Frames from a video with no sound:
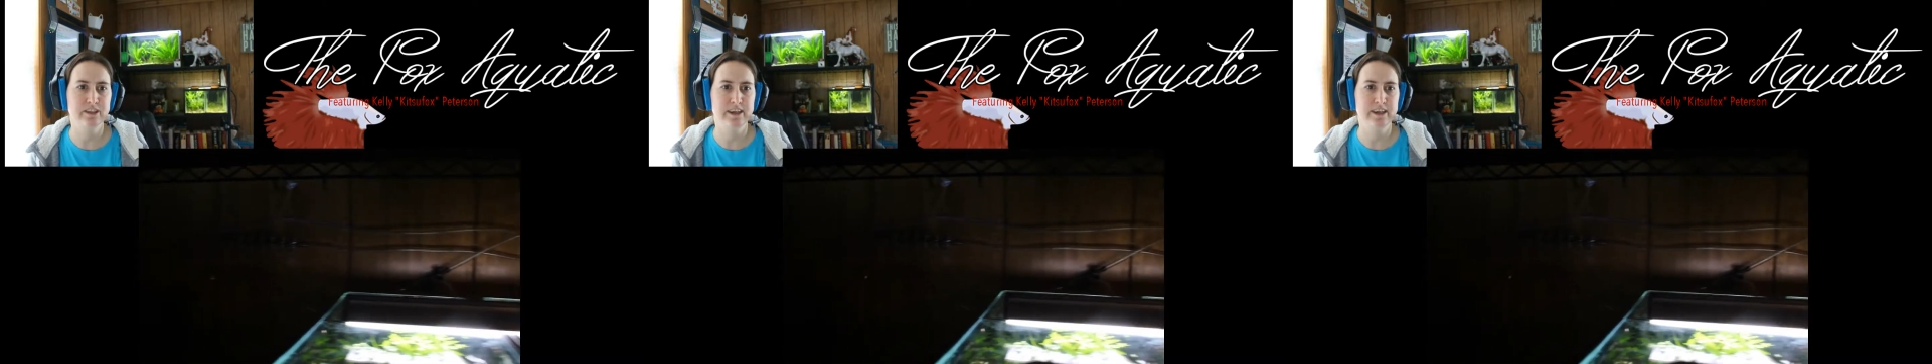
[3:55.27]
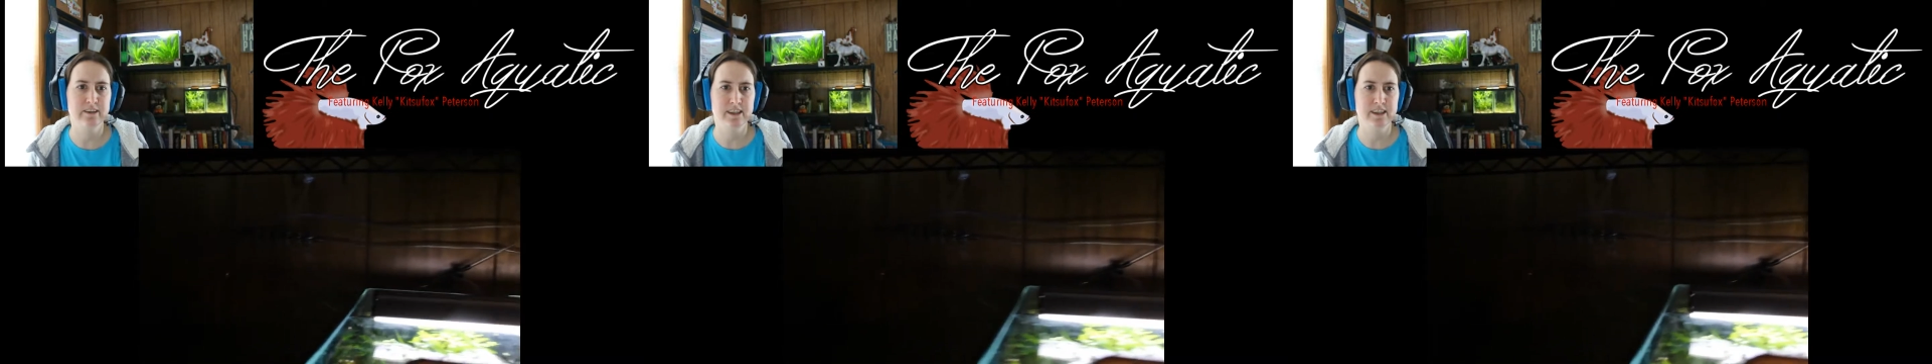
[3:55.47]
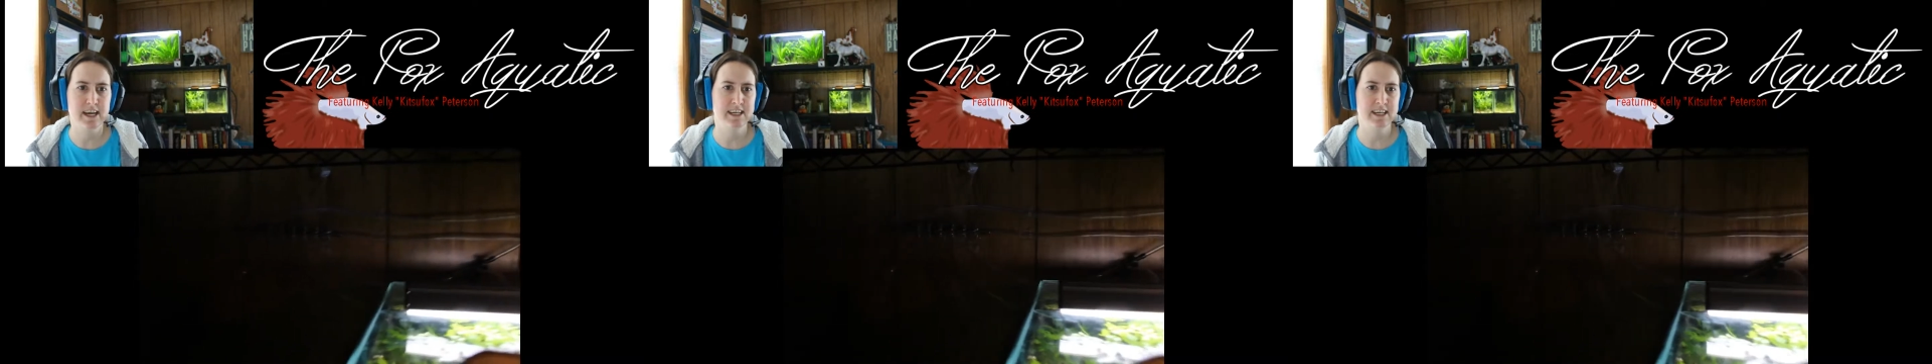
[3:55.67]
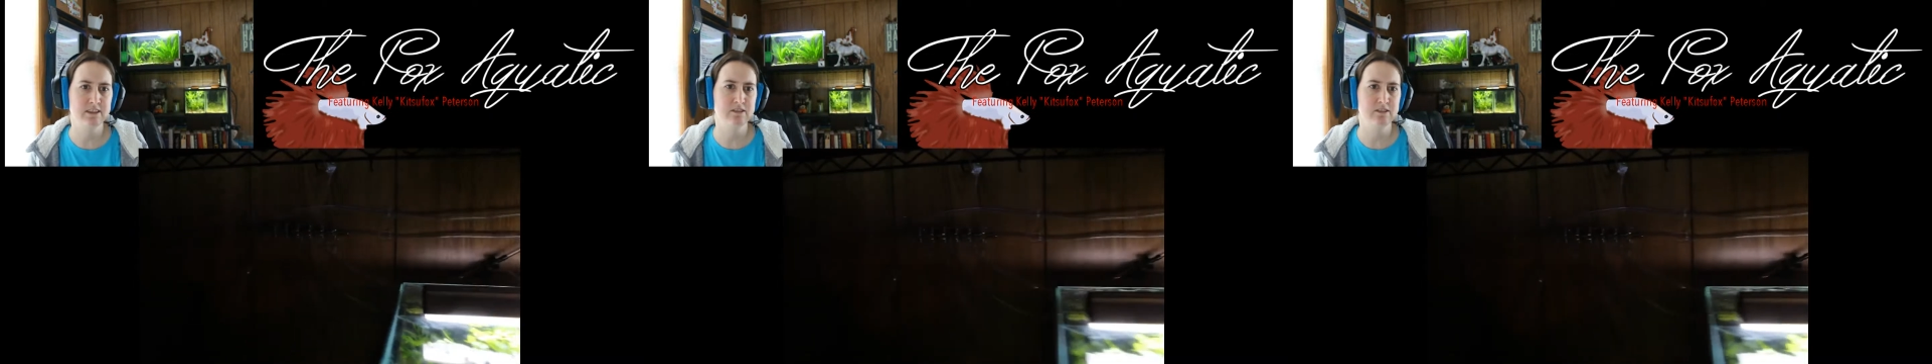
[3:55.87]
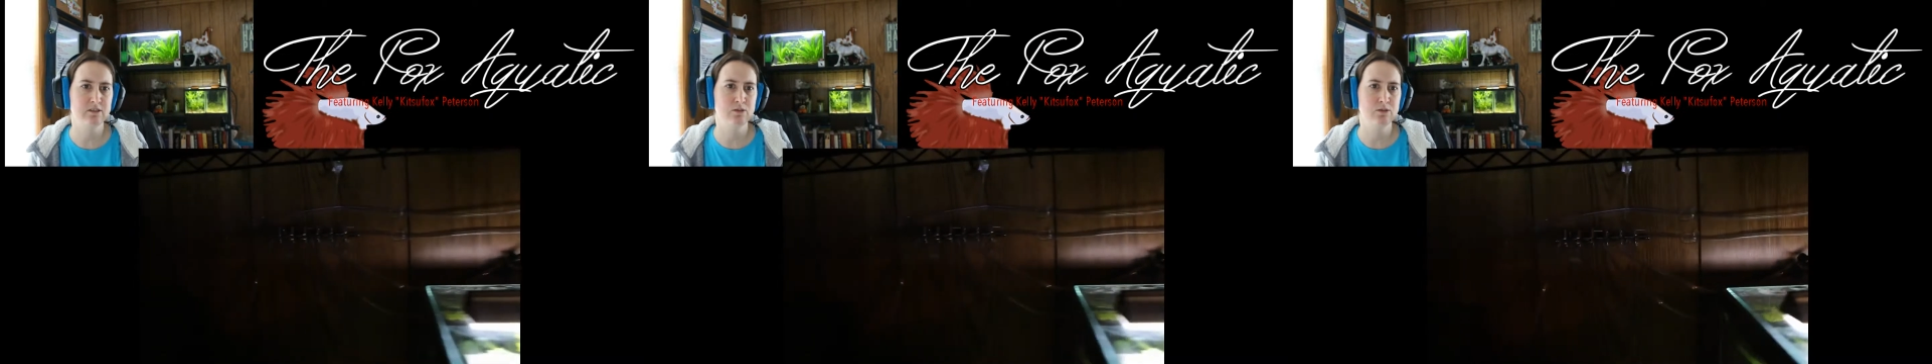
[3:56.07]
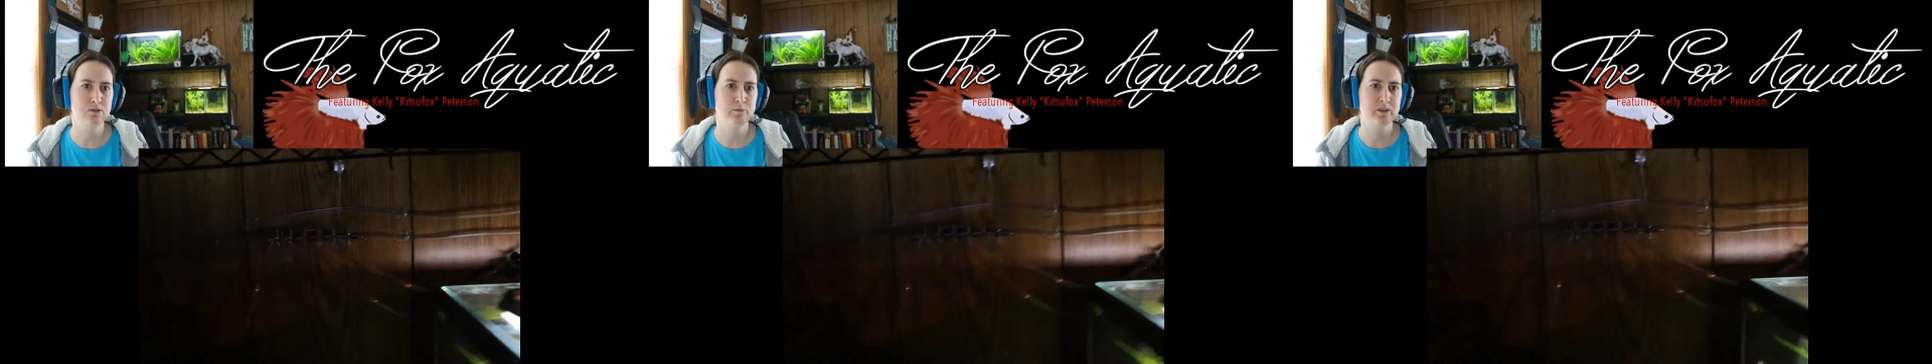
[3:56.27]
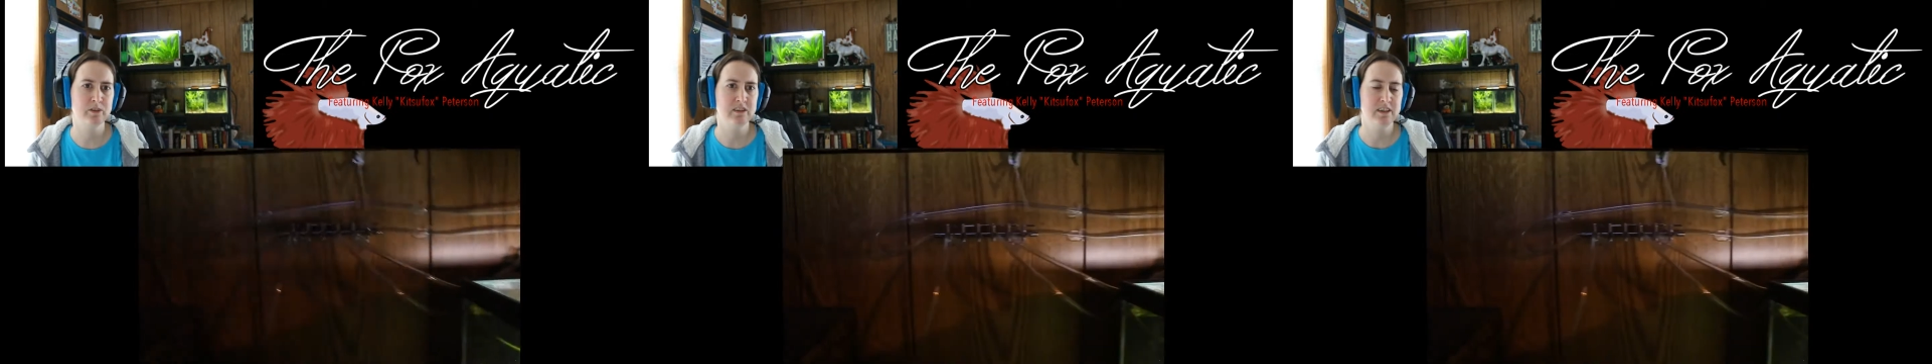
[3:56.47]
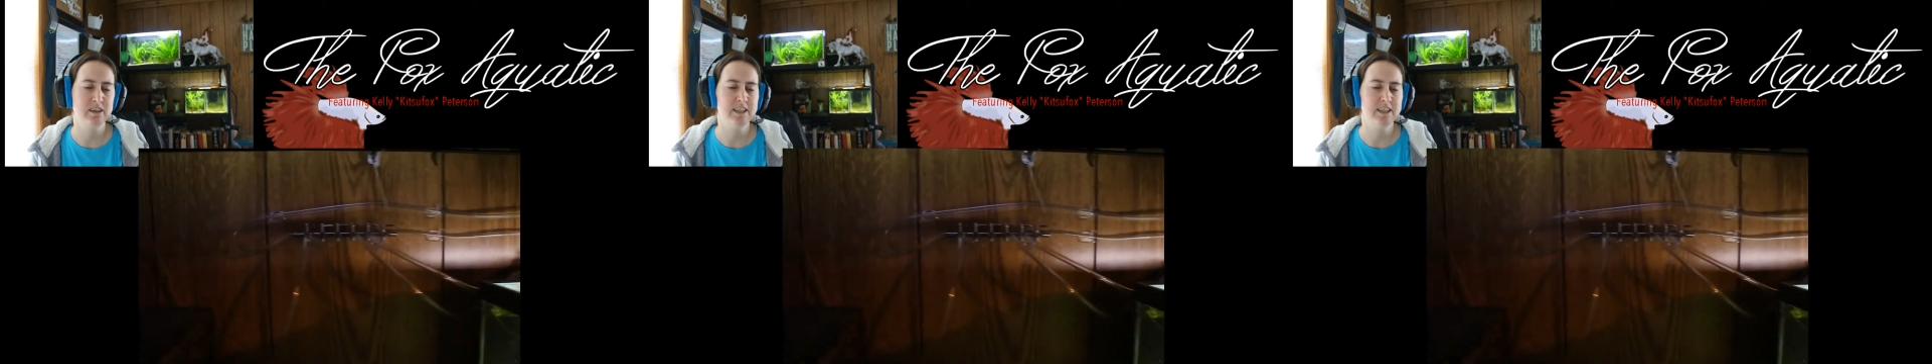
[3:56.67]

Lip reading: airline tubes.